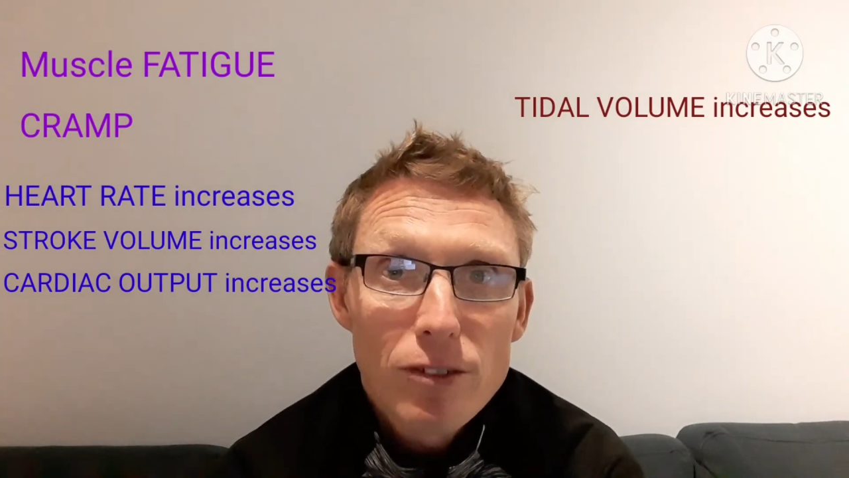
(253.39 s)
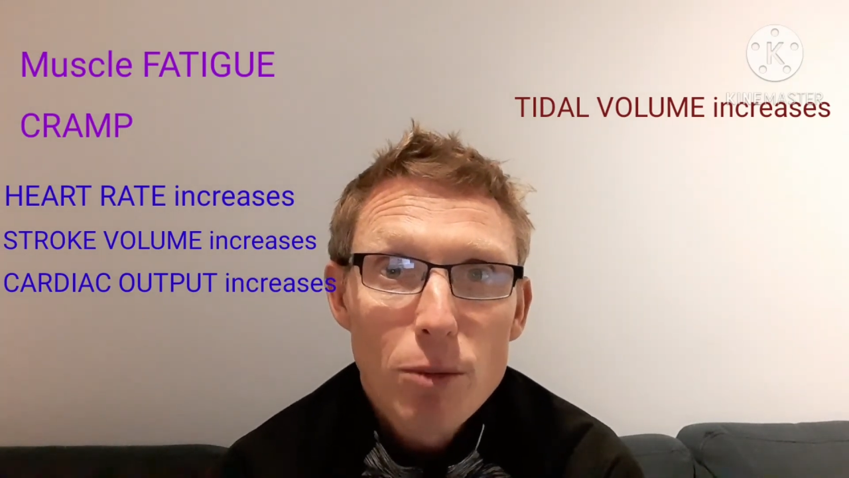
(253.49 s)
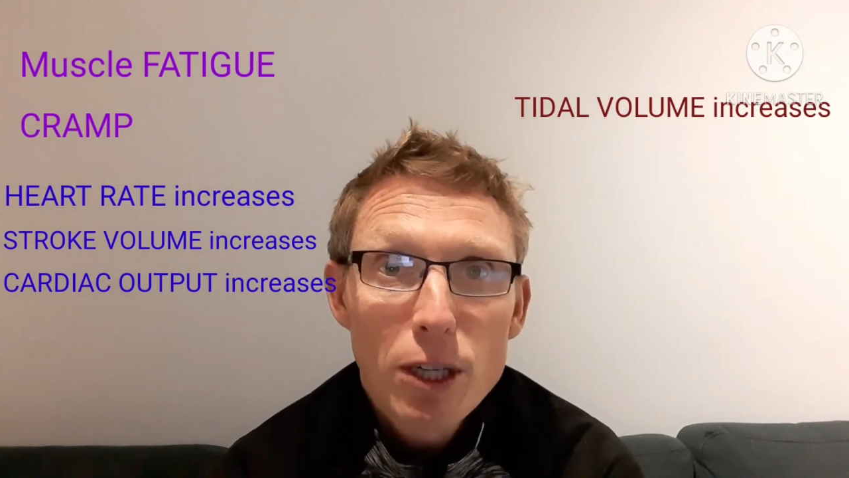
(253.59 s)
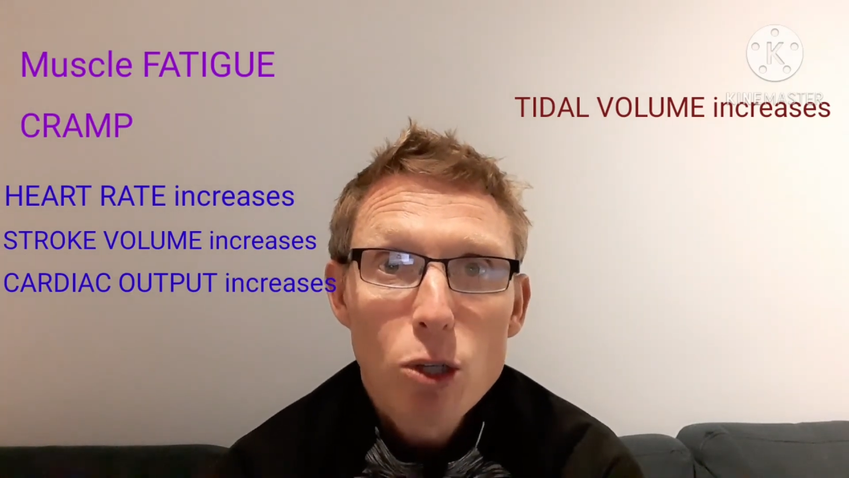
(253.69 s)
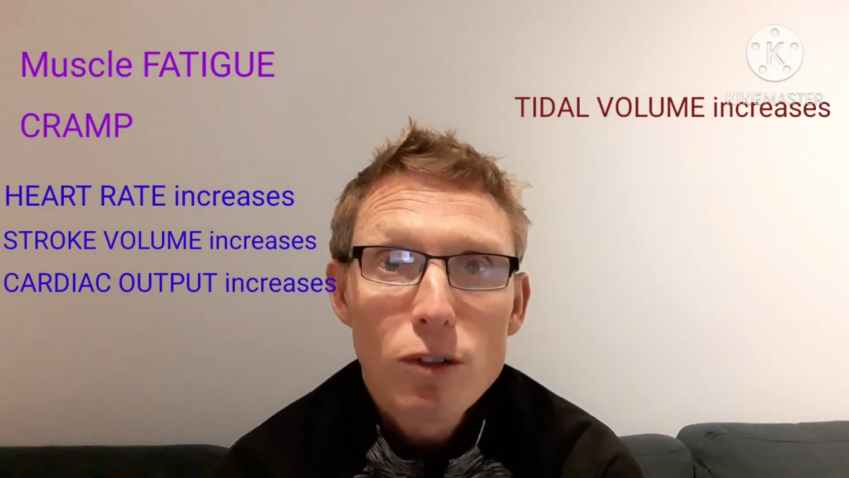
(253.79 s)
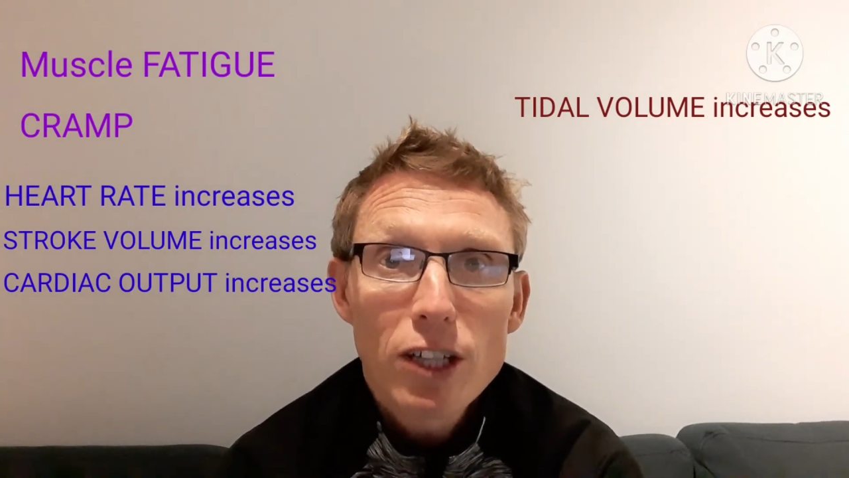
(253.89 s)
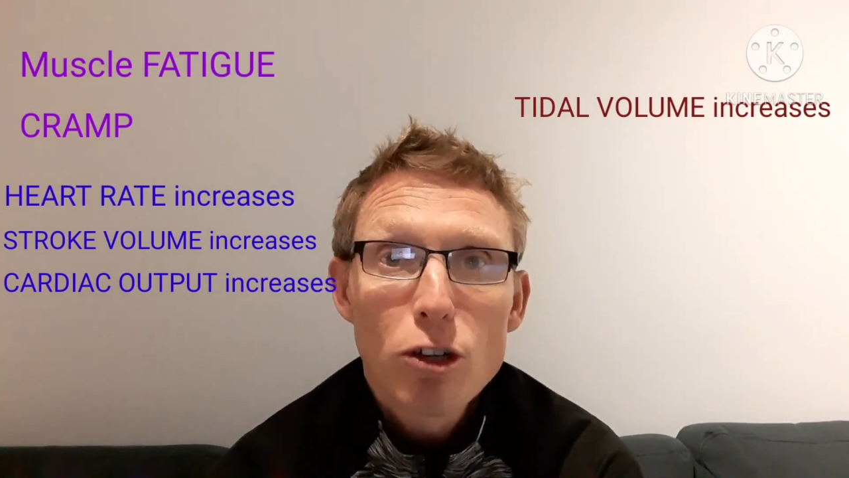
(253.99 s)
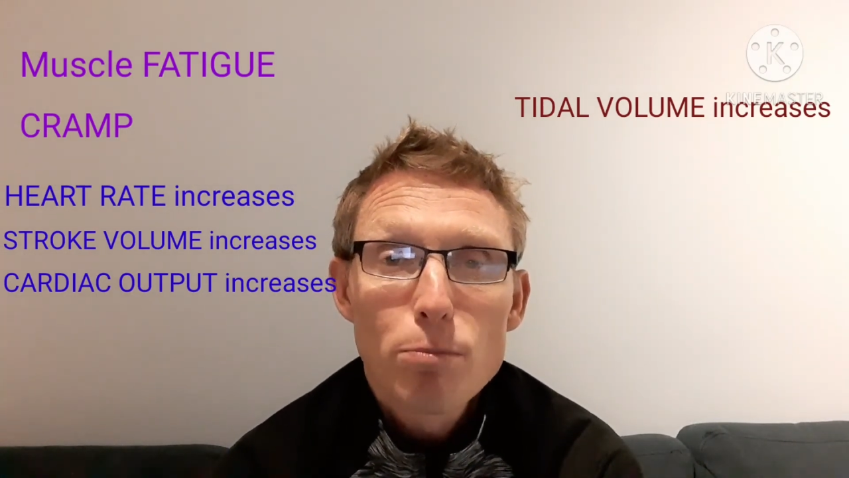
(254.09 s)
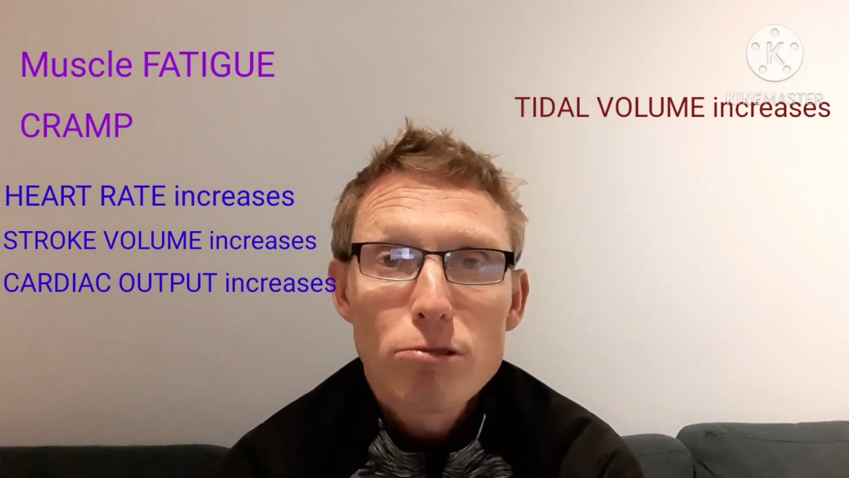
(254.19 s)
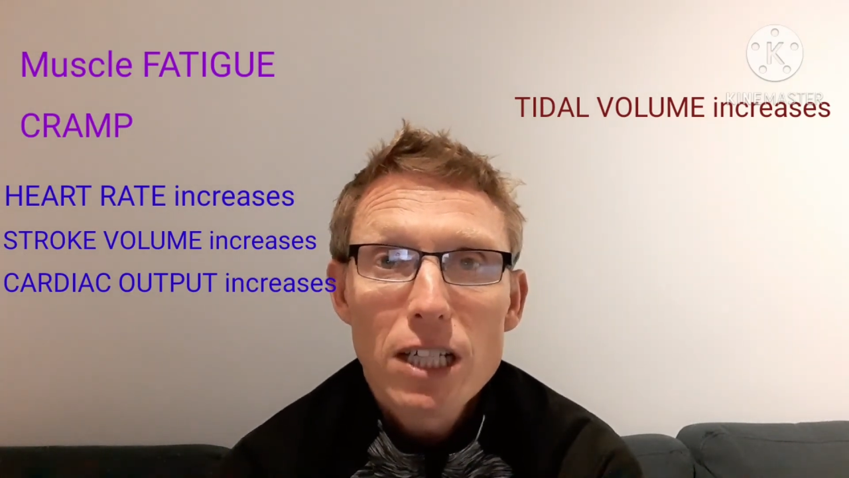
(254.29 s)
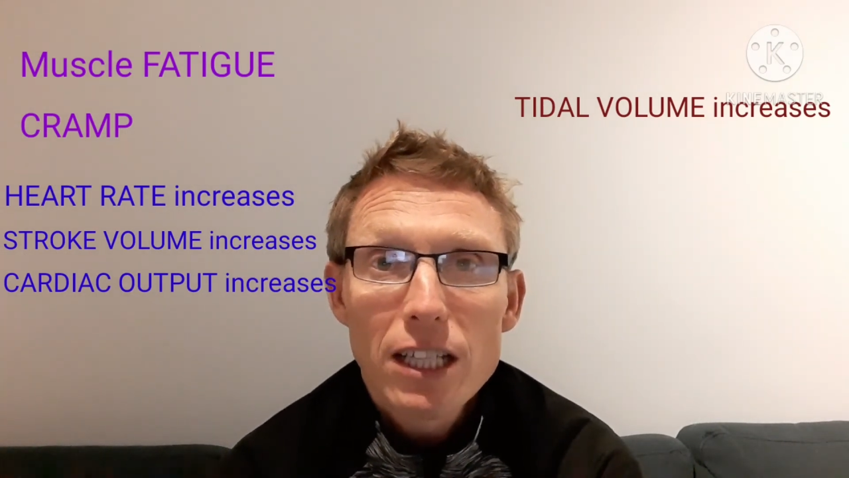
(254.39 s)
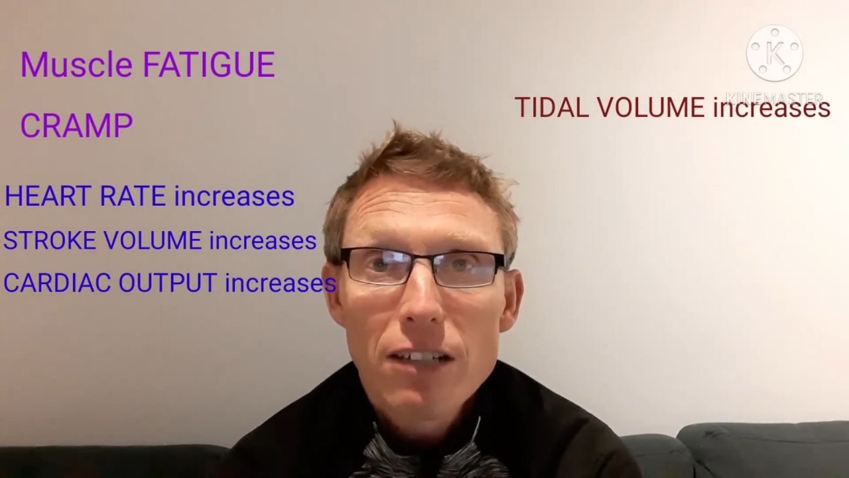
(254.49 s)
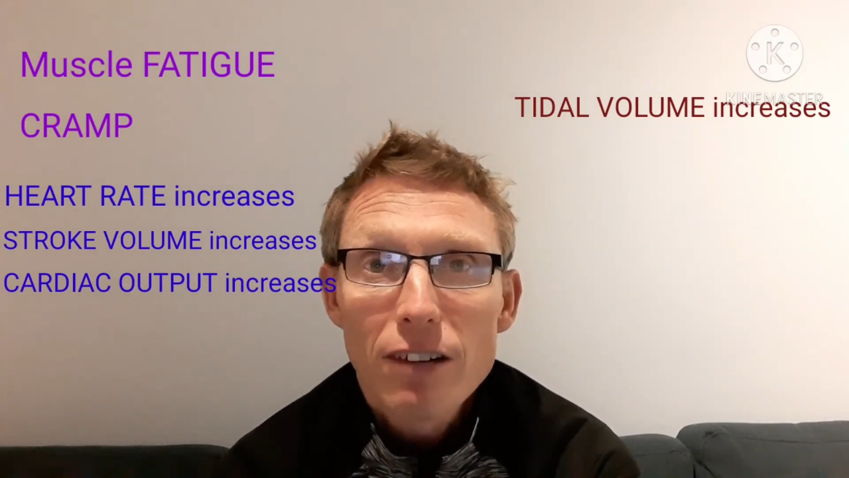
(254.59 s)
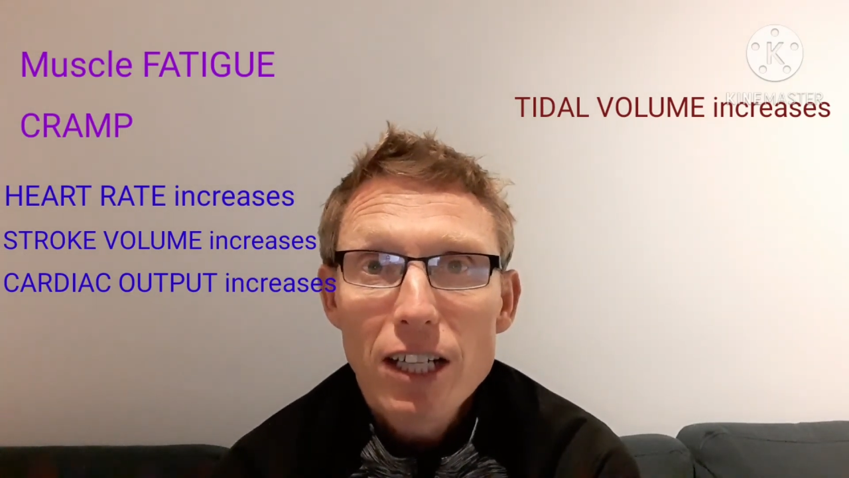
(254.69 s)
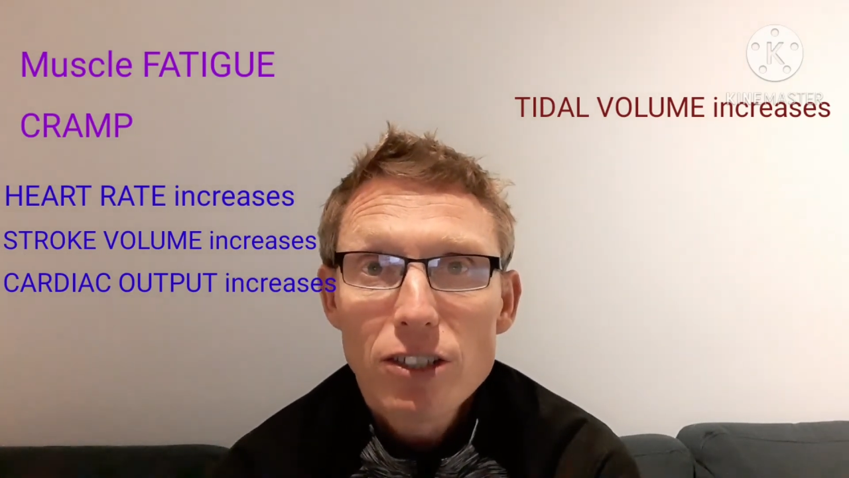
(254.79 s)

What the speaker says: And we call that your breathing rate.